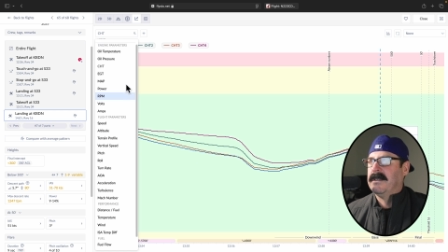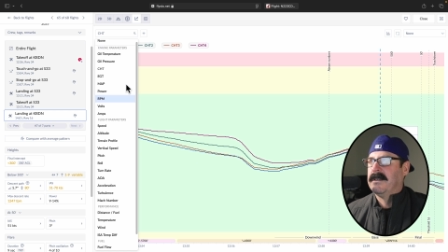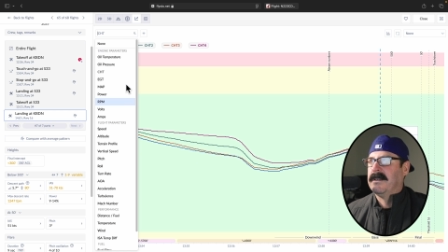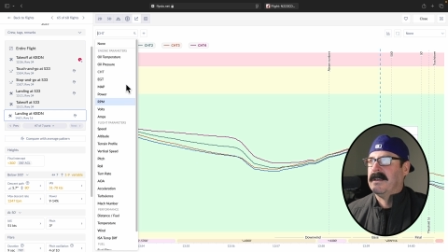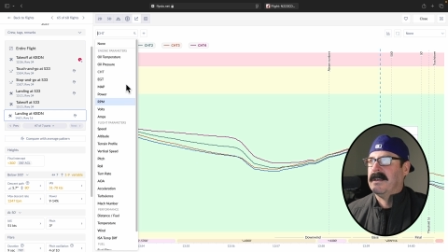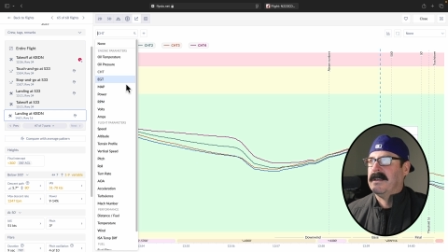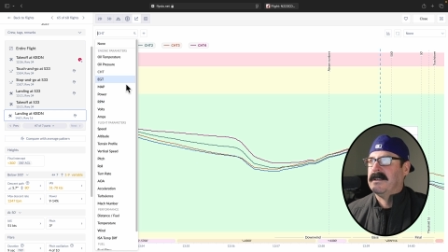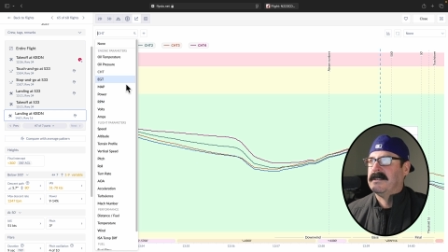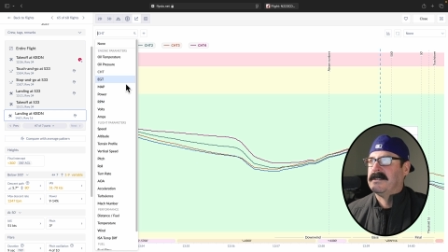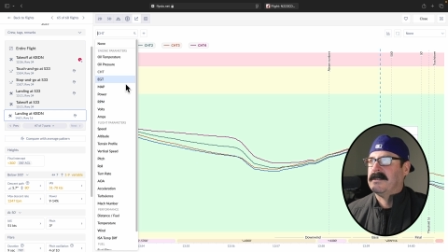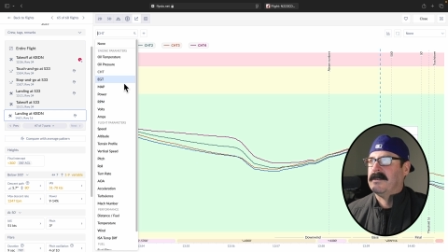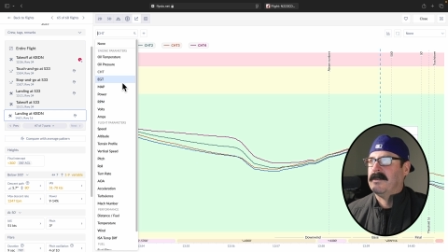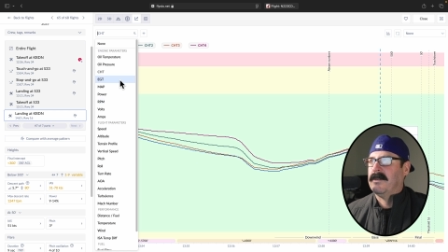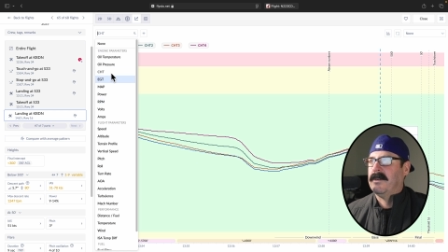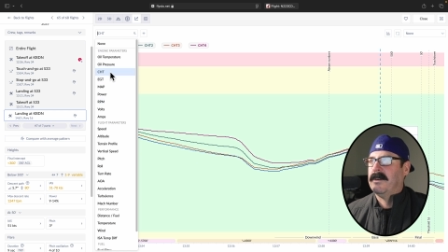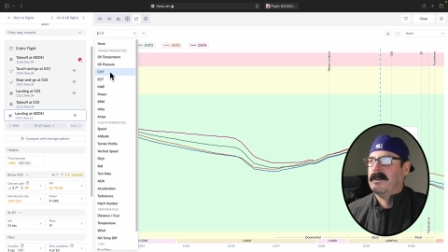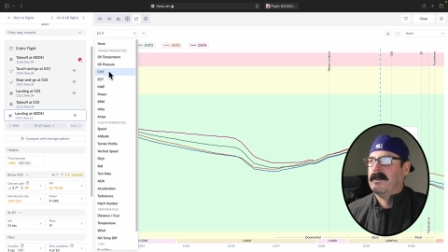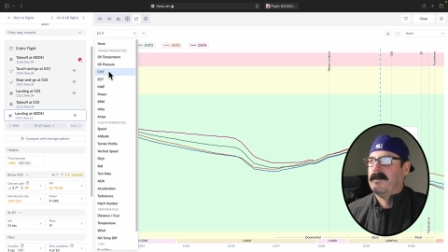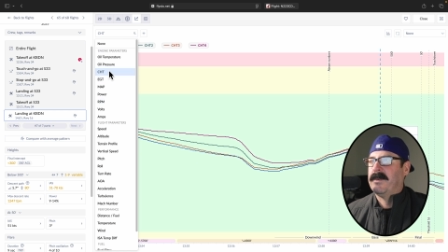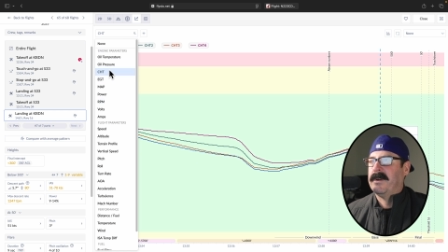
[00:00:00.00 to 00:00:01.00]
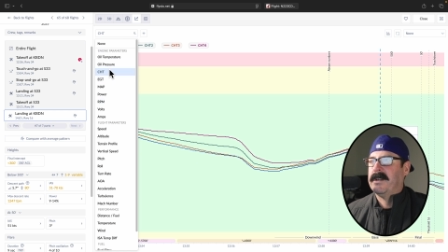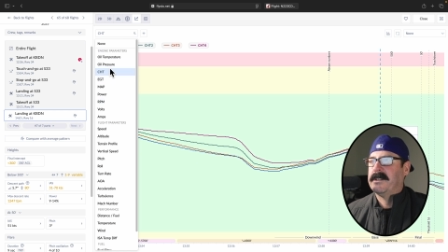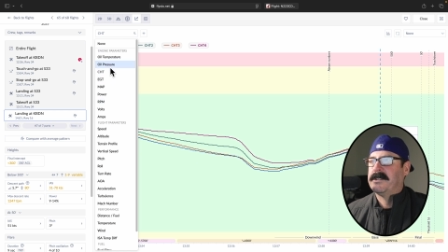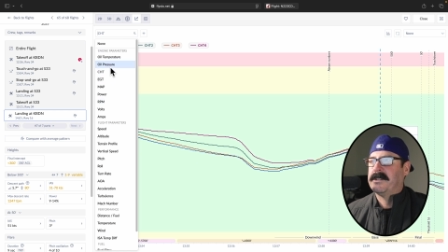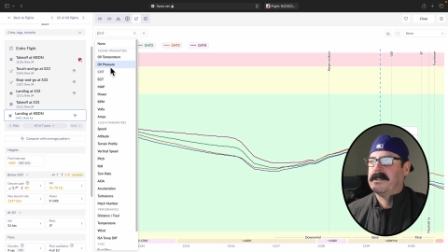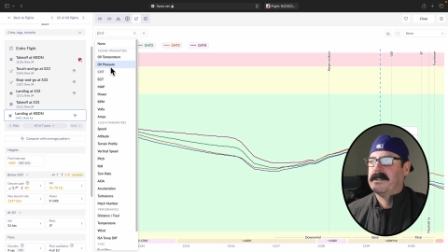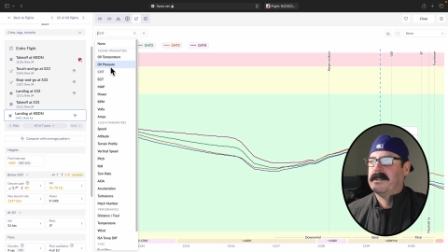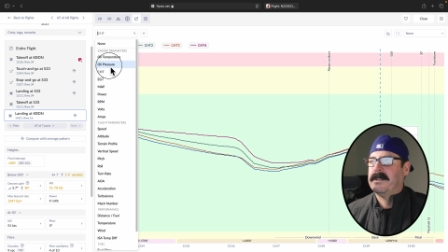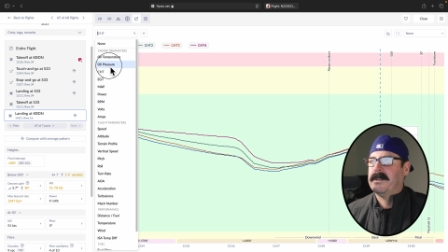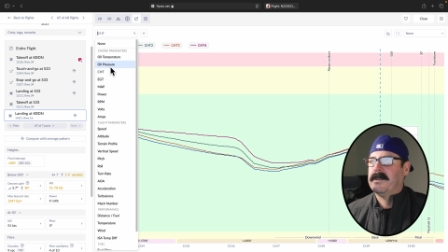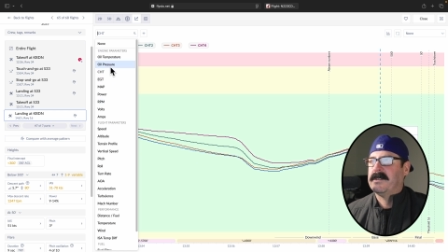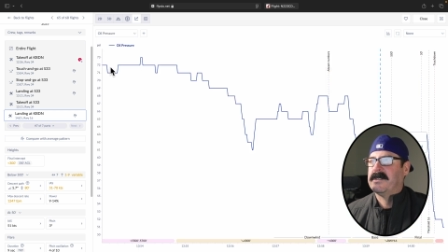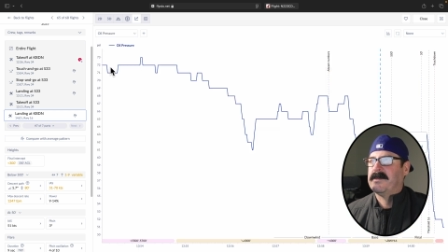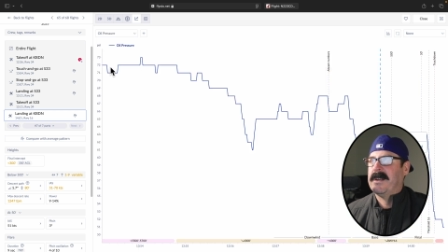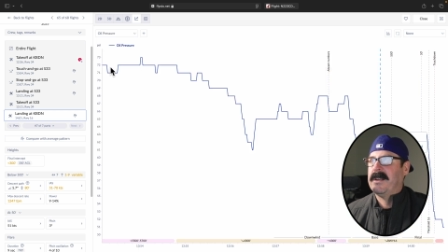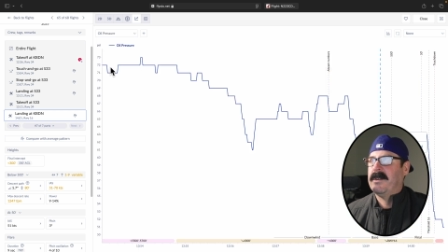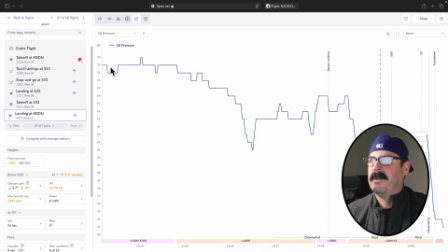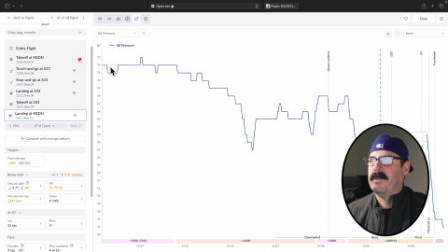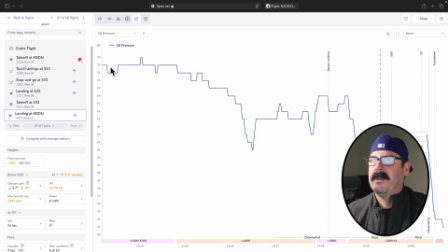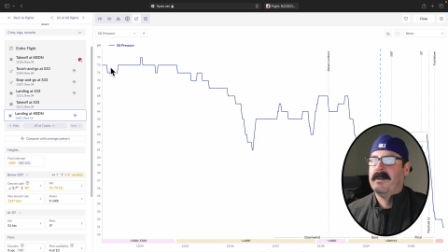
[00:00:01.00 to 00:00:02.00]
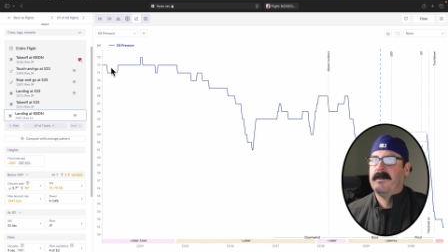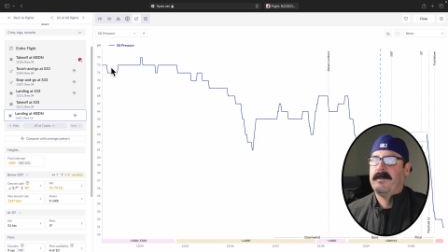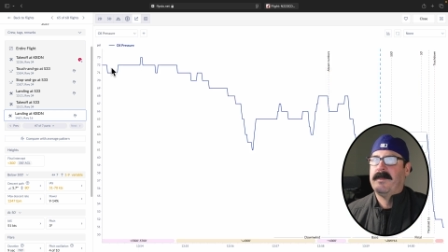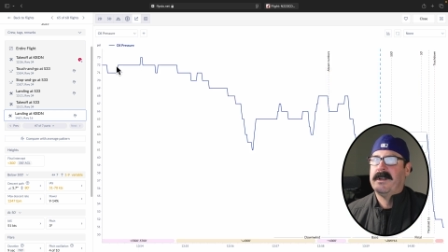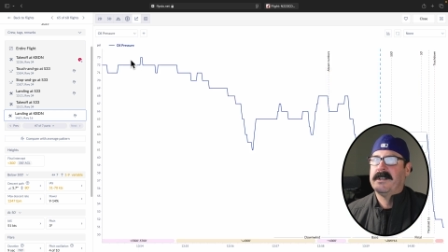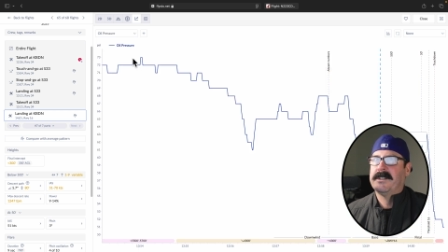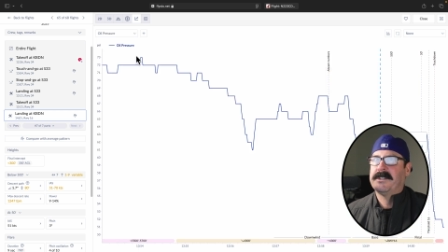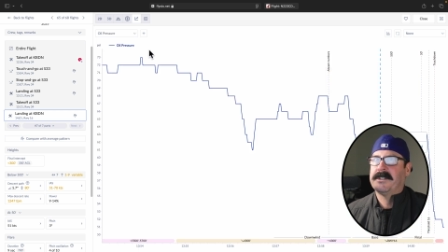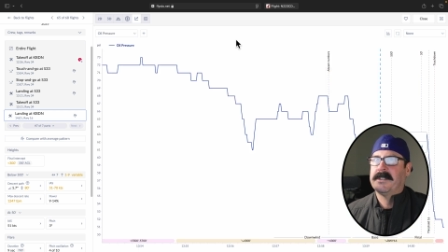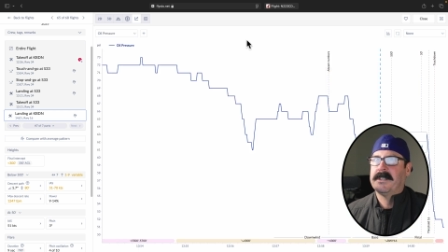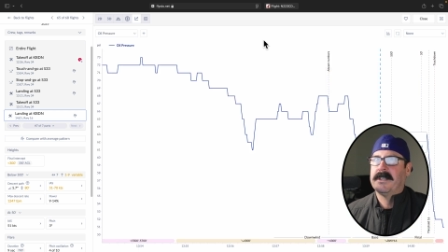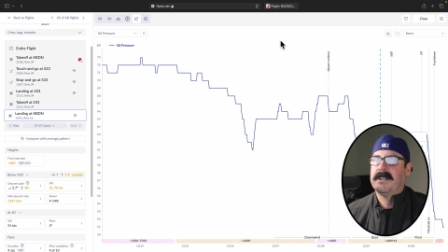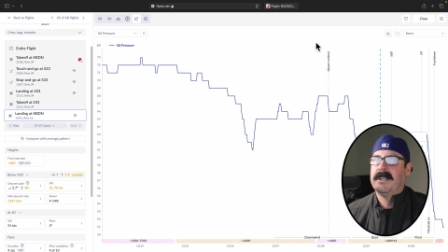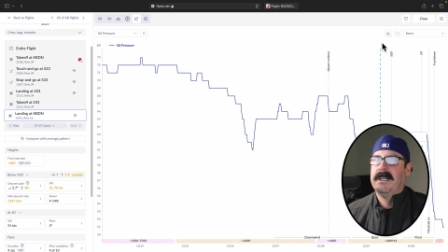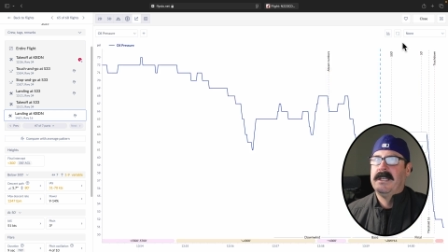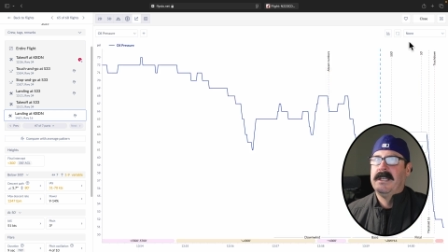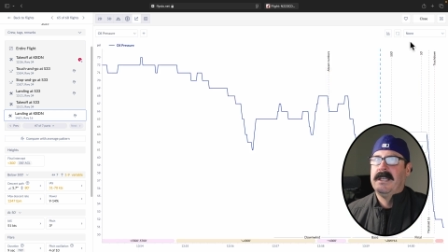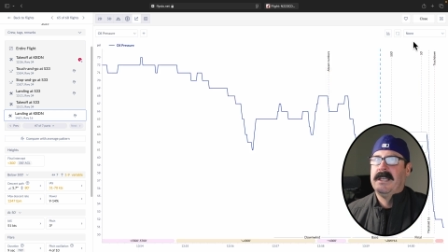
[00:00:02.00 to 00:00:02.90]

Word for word: Okay, so oil pressure, there's my oil pressure,